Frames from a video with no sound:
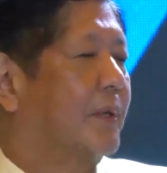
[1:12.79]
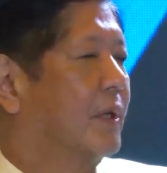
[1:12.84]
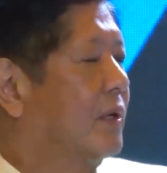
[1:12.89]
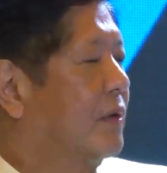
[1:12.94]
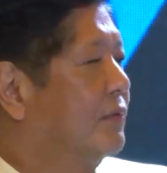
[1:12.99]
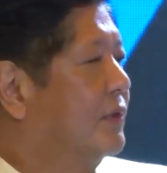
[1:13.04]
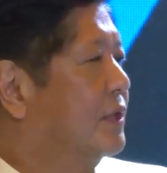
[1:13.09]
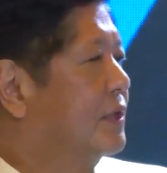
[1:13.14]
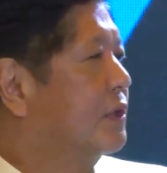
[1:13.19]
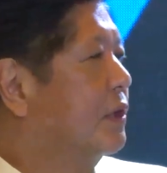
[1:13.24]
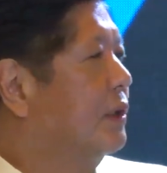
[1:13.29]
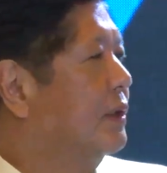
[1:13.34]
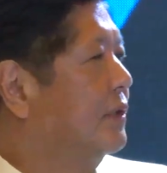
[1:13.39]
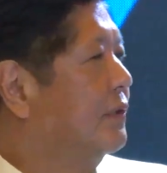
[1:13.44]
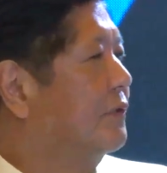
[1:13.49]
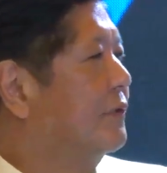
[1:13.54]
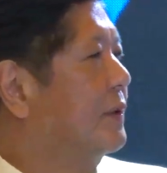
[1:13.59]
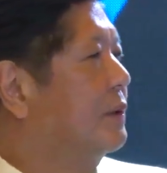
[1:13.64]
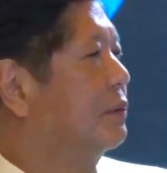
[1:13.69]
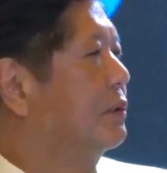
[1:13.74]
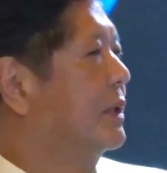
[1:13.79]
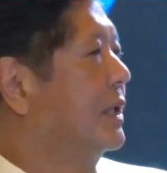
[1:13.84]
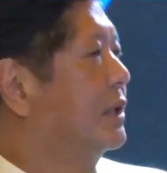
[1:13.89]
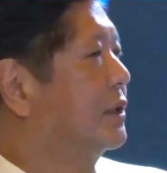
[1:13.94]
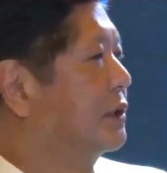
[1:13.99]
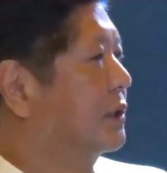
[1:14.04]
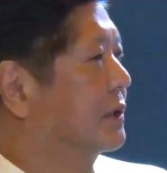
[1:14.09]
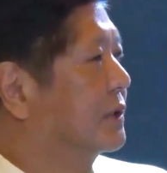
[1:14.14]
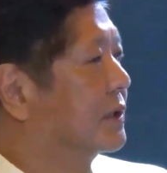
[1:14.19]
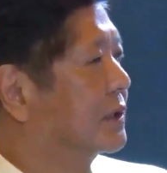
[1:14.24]
of the solid
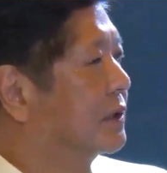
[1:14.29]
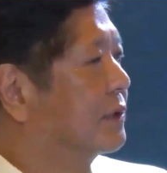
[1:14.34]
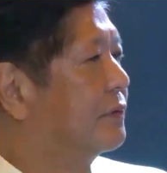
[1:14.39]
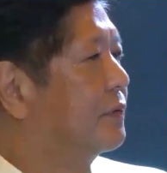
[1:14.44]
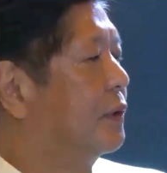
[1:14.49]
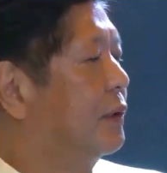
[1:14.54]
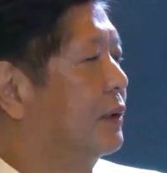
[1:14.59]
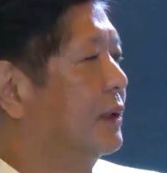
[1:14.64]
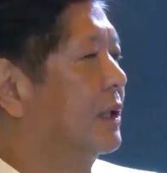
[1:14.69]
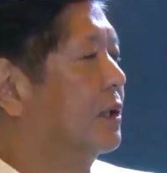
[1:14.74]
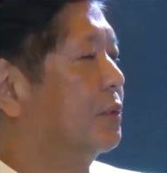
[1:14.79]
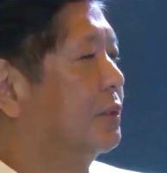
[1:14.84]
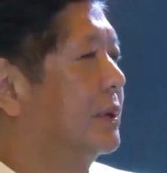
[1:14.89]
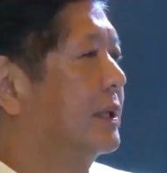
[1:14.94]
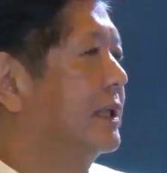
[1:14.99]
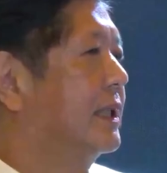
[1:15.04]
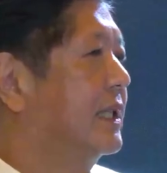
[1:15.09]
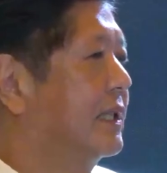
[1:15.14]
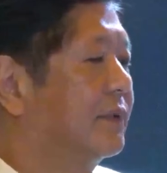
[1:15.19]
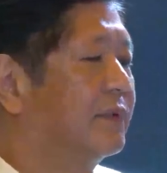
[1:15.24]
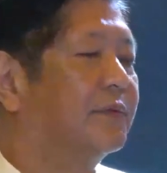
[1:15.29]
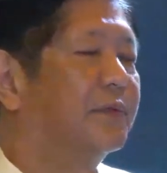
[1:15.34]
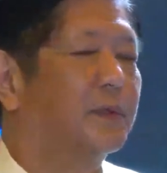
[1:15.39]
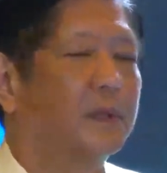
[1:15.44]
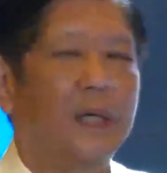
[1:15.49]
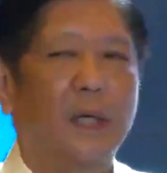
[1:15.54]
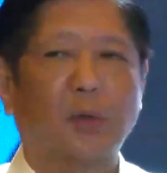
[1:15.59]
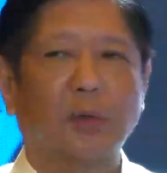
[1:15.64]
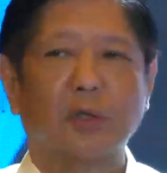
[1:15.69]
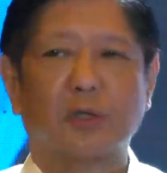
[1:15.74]
foundations of all that we did
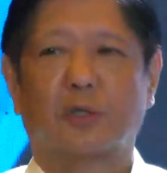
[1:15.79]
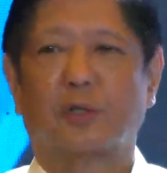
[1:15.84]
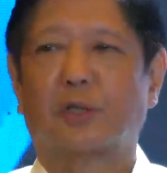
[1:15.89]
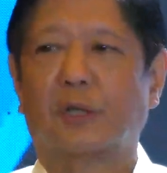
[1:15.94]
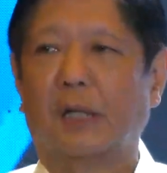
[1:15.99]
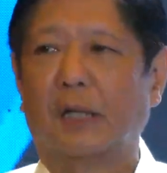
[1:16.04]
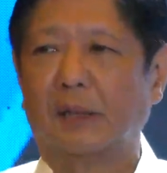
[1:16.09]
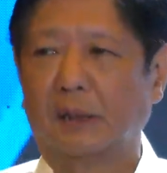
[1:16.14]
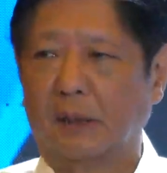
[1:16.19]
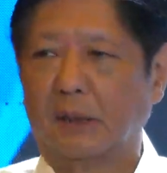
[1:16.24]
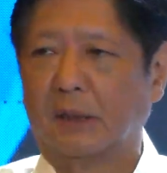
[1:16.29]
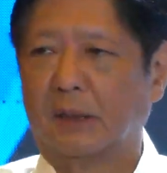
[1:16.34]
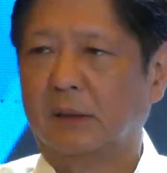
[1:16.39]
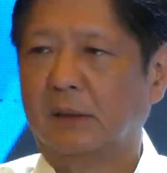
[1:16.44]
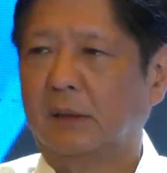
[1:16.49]
for our society.